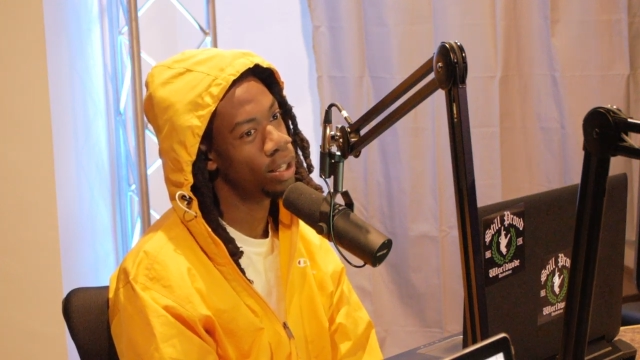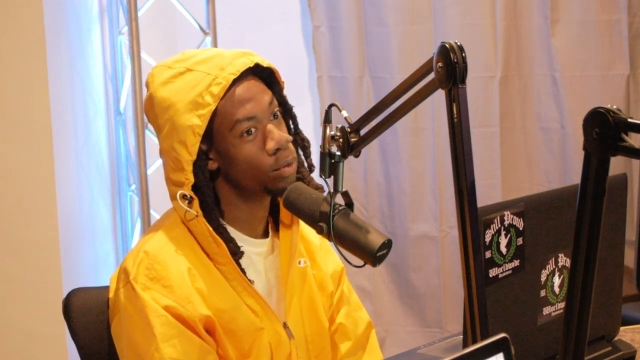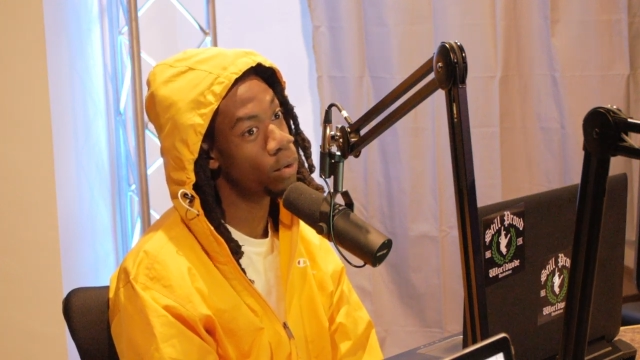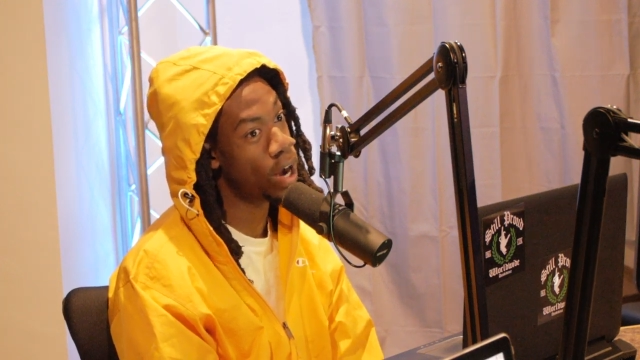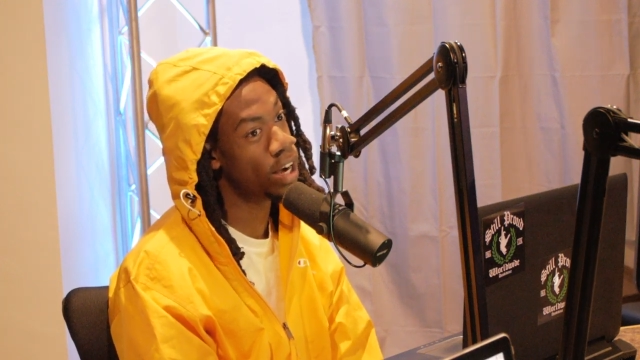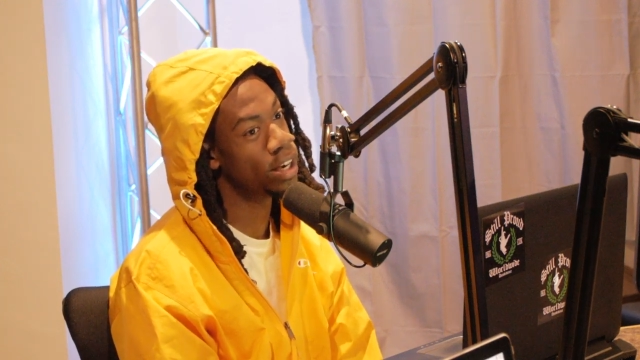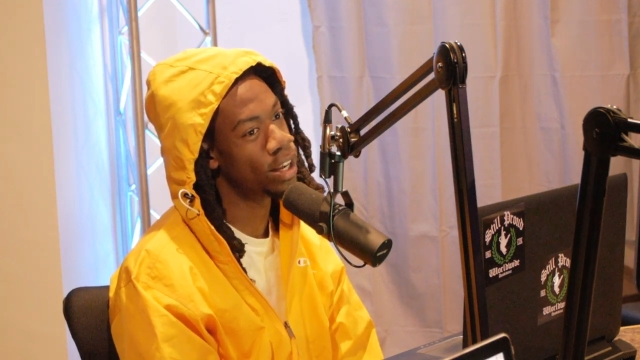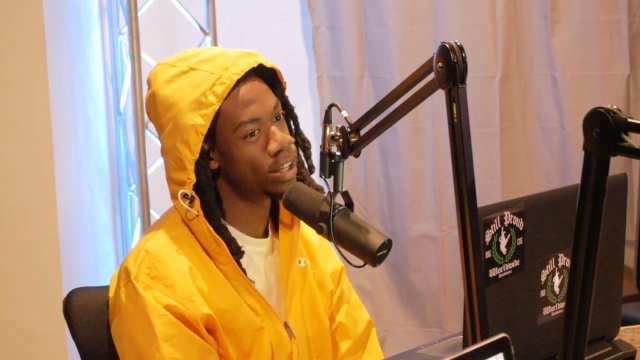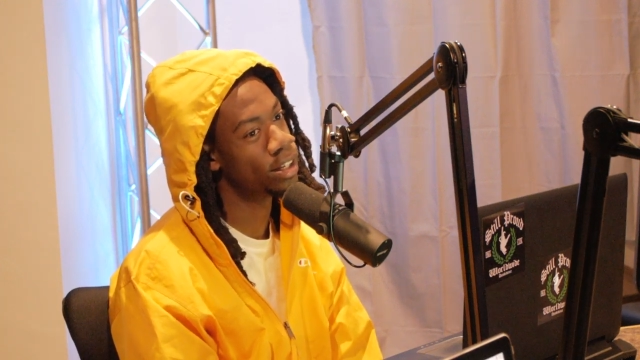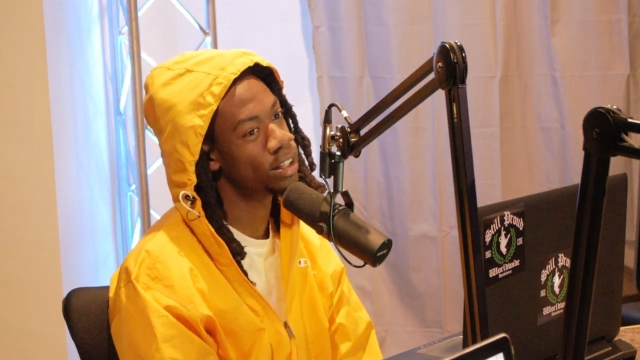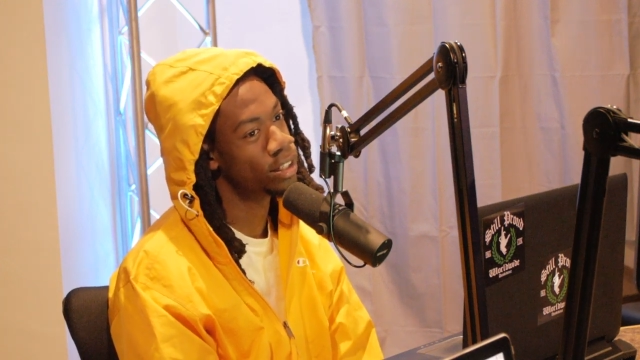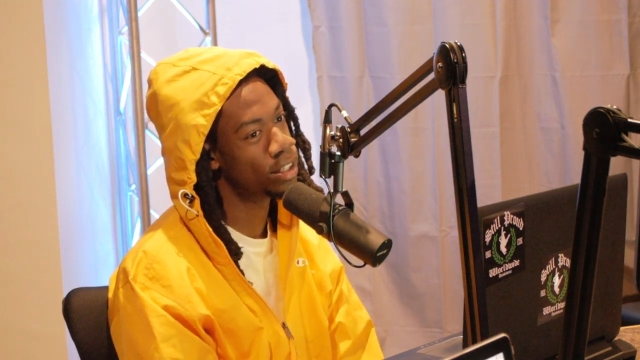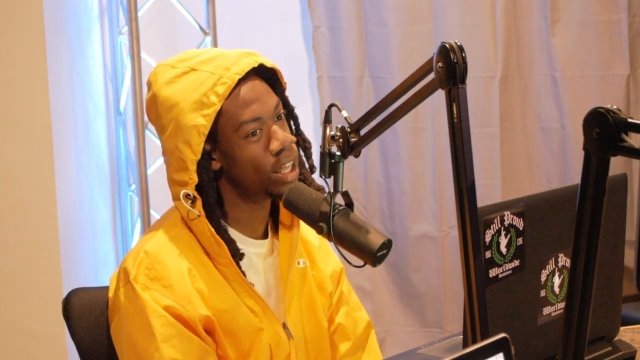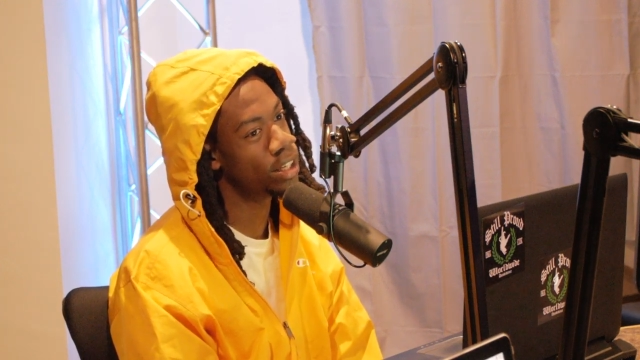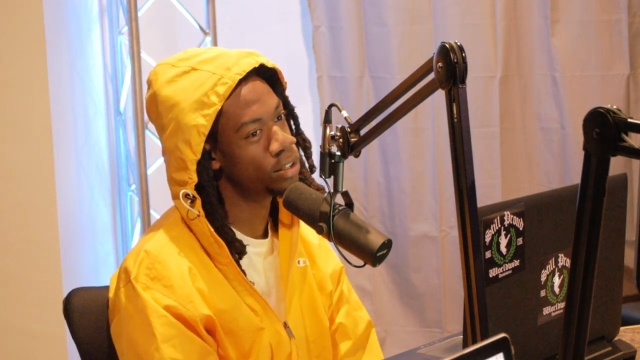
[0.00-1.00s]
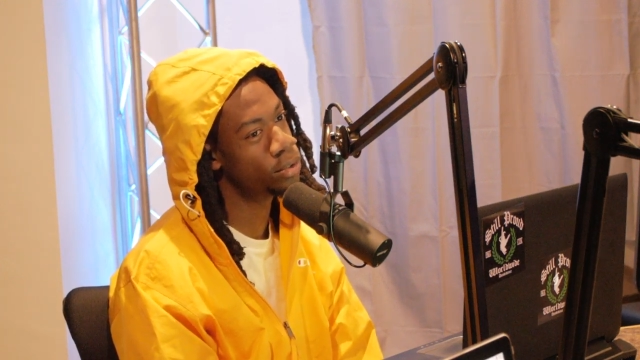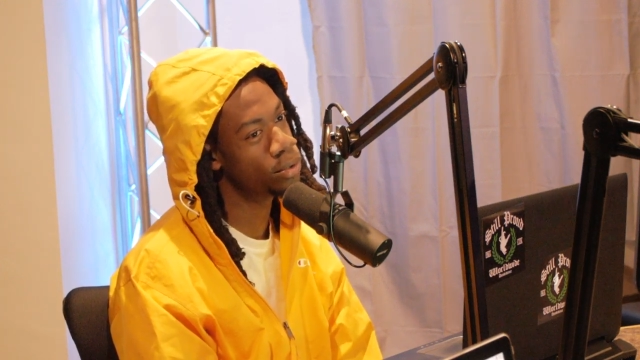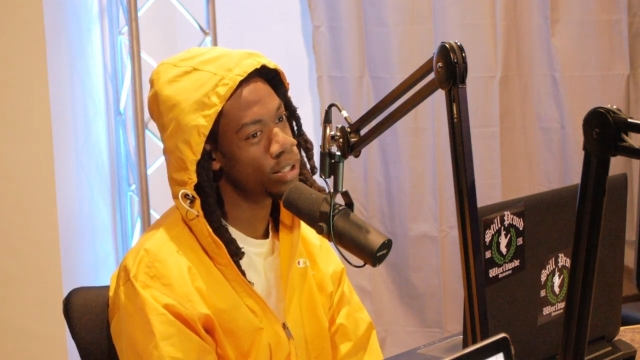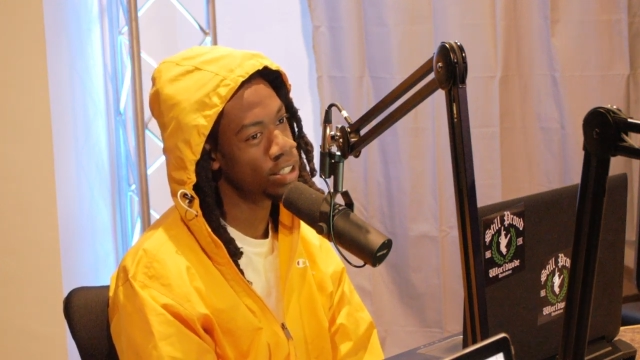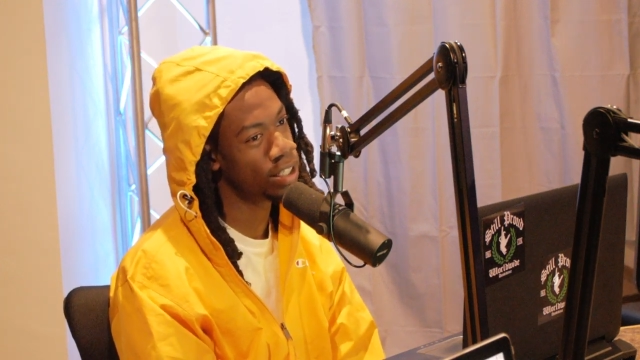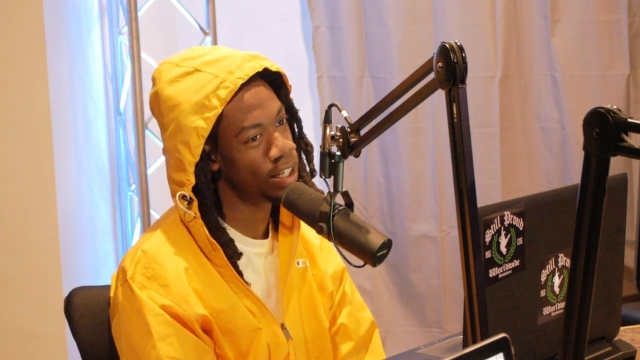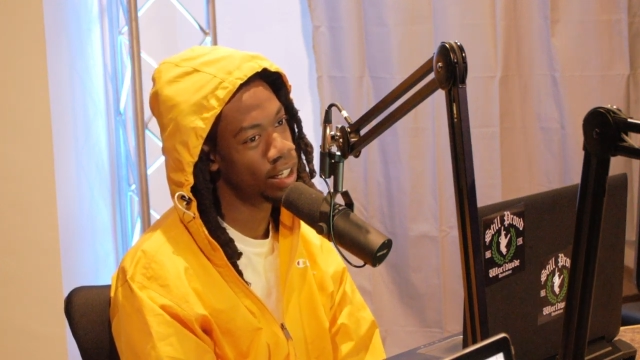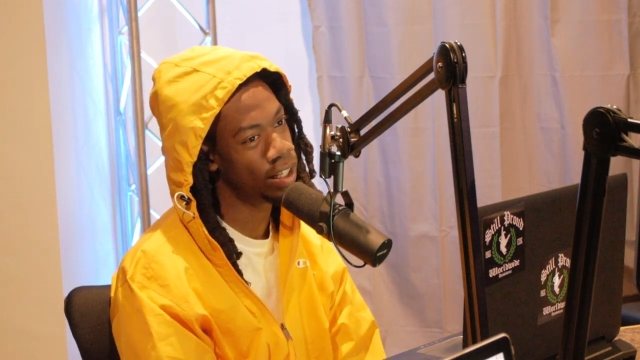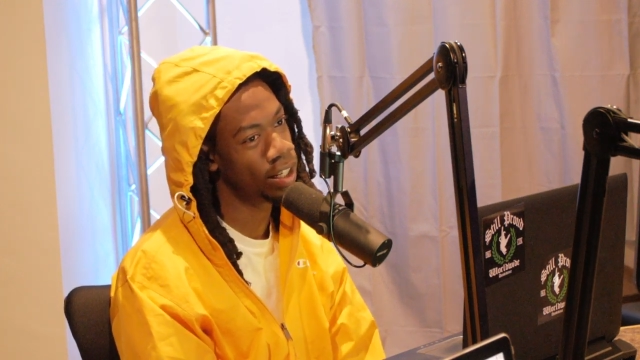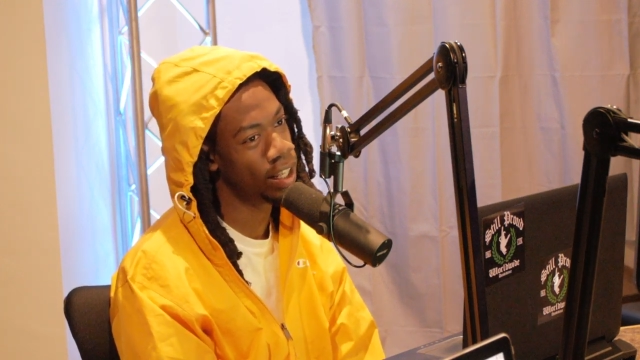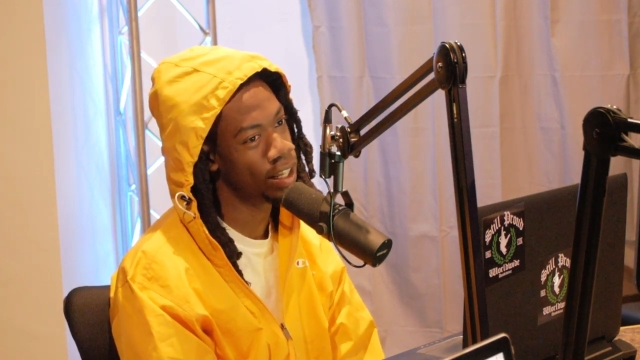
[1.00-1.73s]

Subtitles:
Right now, like you were saying,